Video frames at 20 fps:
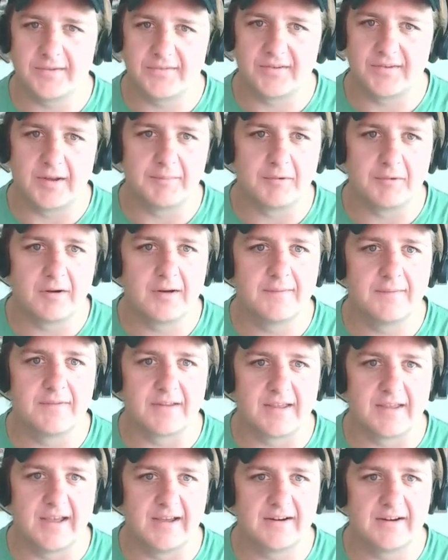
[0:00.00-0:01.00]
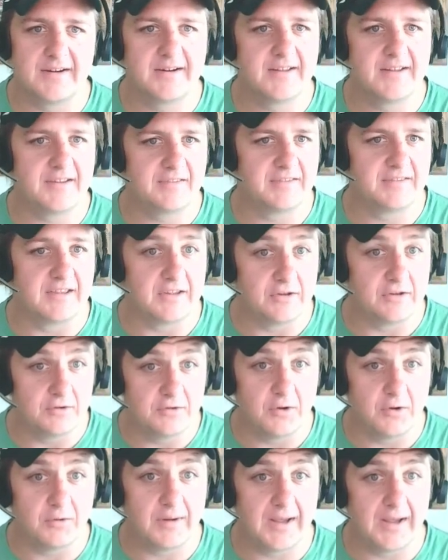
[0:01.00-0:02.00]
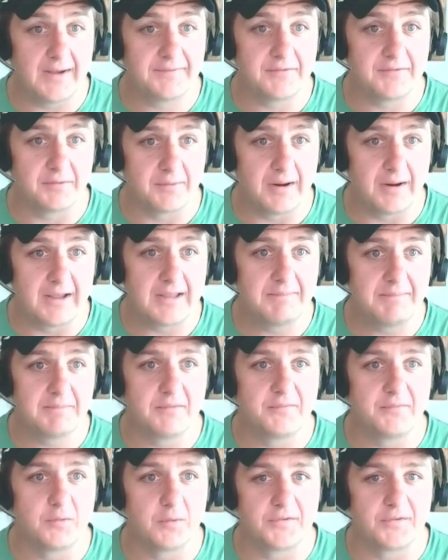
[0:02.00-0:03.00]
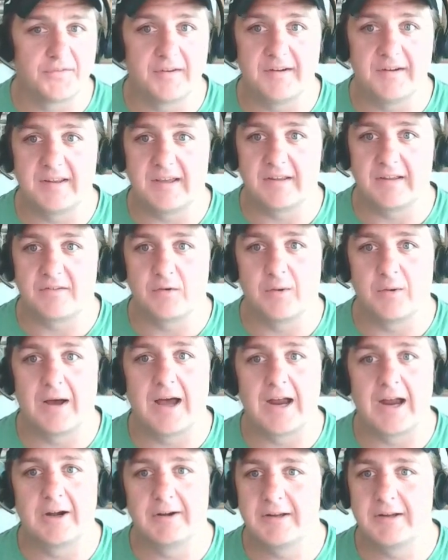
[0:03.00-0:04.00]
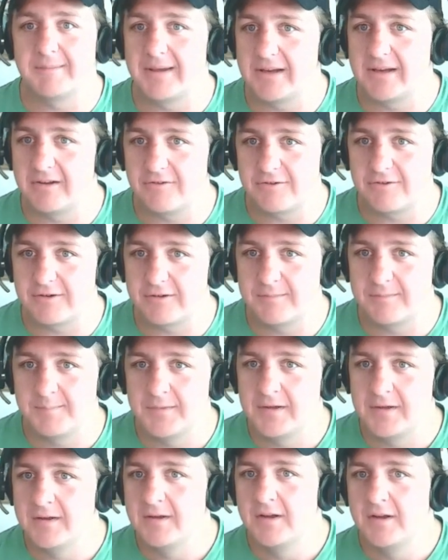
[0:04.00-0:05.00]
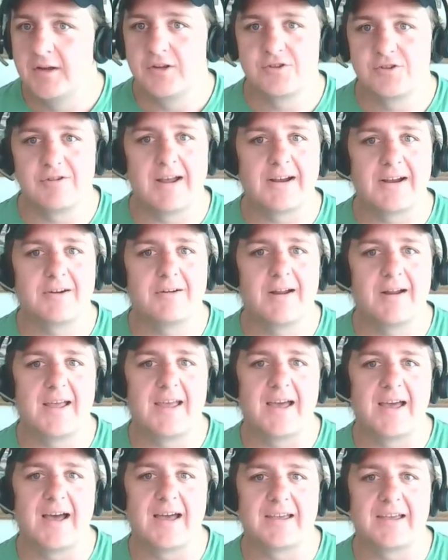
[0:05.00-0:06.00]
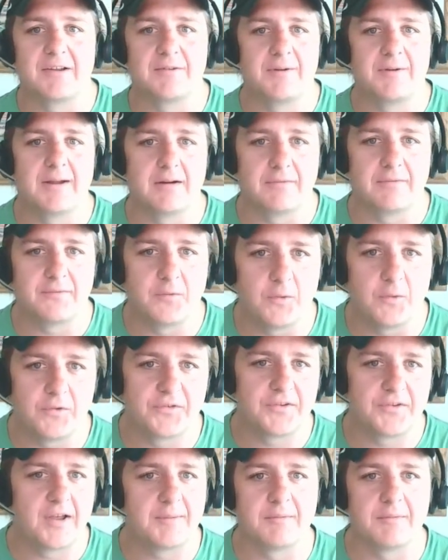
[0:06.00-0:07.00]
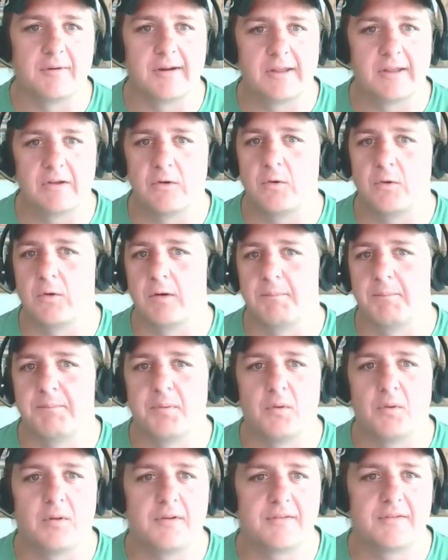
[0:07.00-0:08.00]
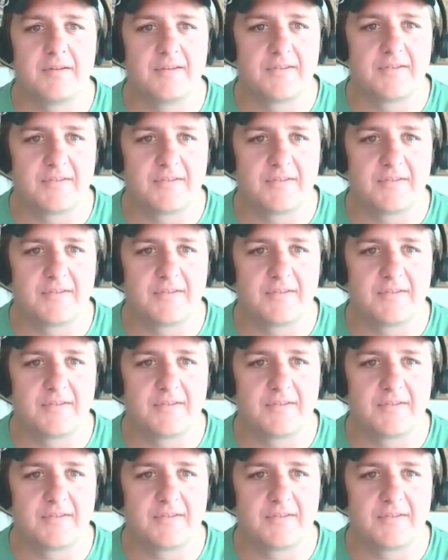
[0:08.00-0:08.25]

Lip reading: summary of the candidate that you don't have to write before sending it to a hiring manager? Tracker AI can write a full summary or a bulleted